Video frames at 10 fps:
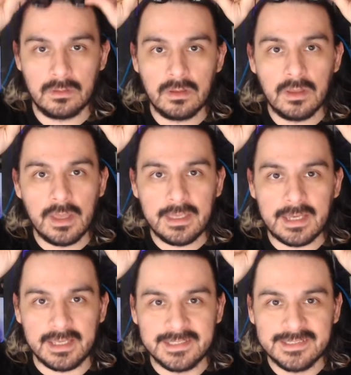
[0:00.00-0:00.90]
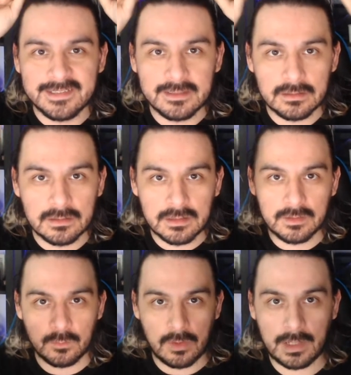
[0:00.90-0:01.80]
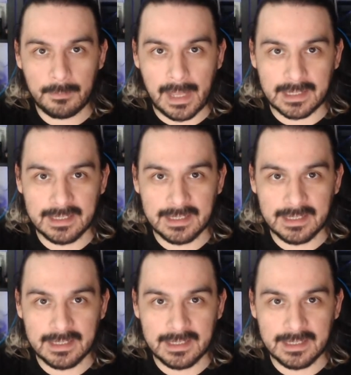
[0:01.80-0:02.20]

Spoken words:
hey guys, welcome back. This